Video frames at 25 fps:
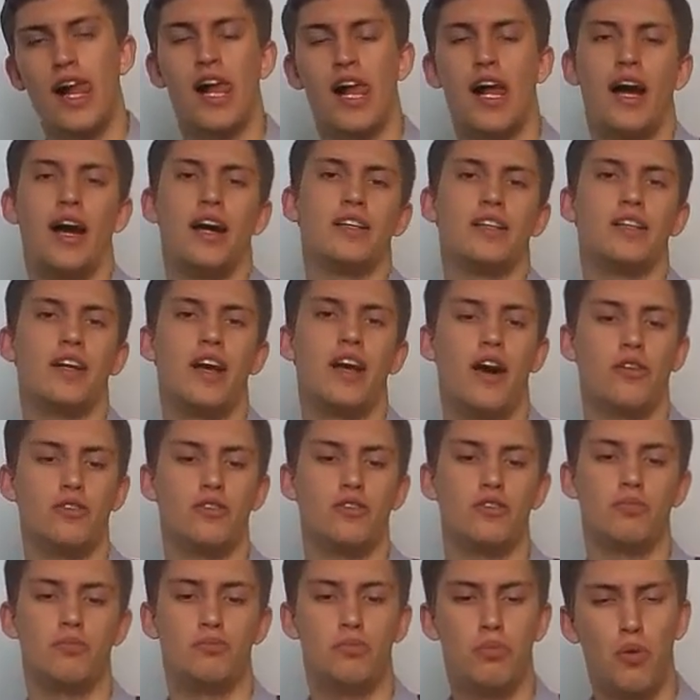and how
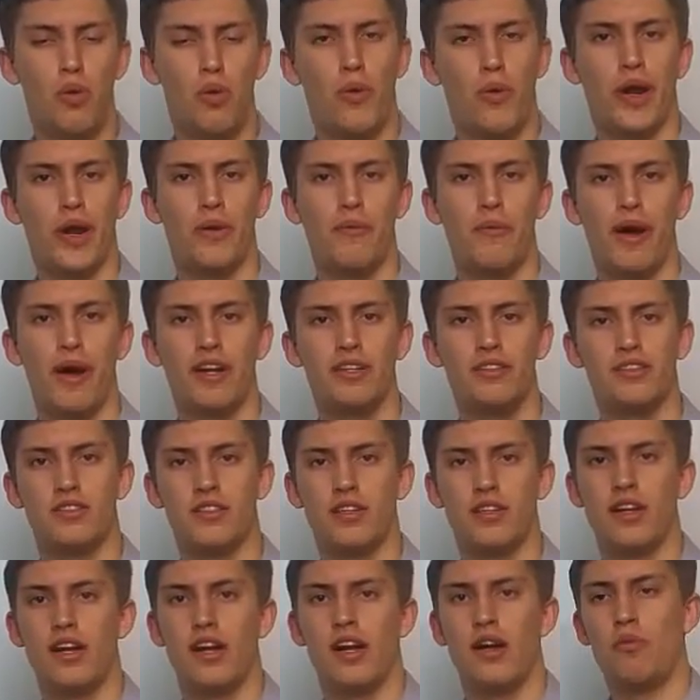to pull request
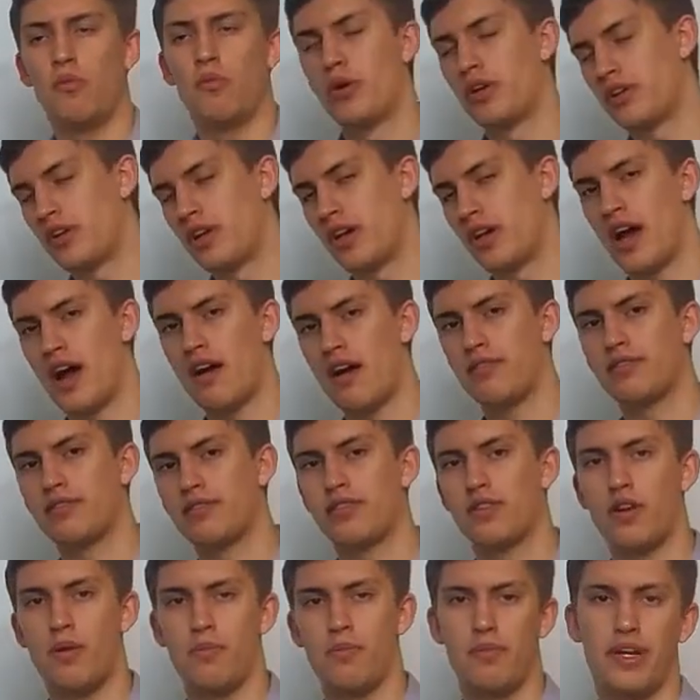what you have
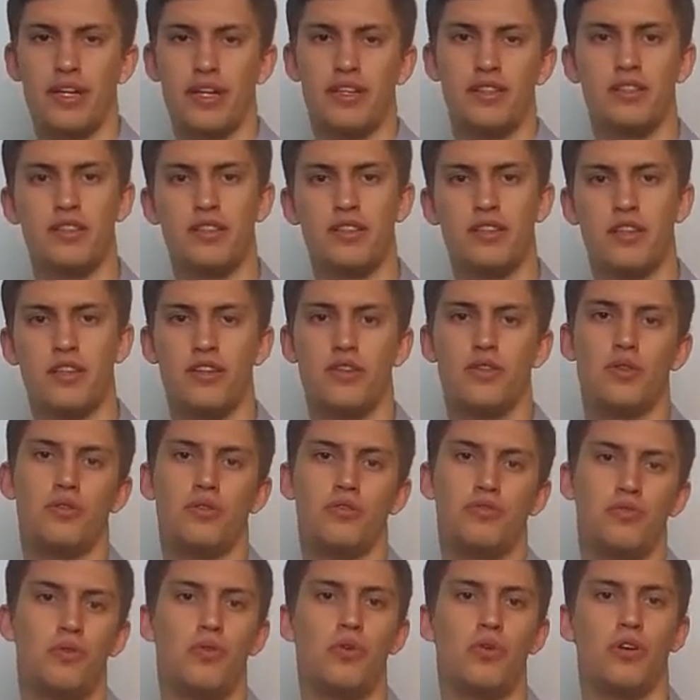committed in your
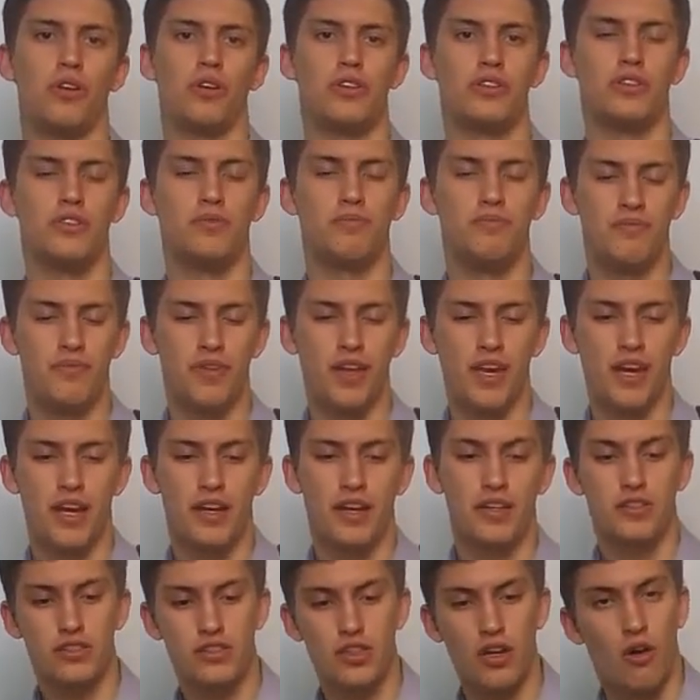forks.
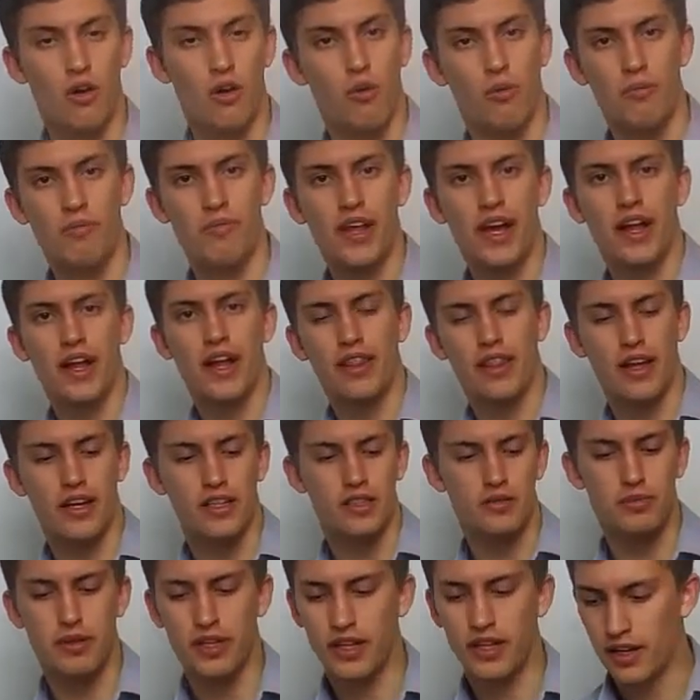So let's
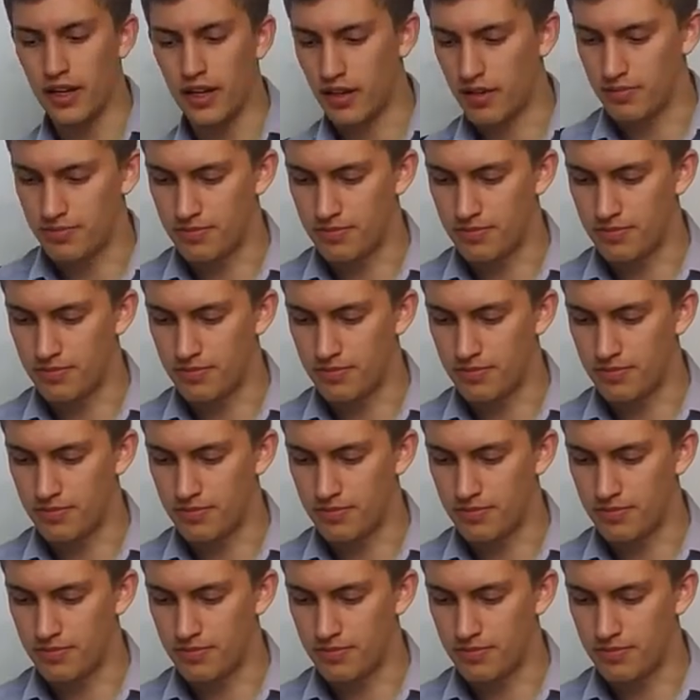begin.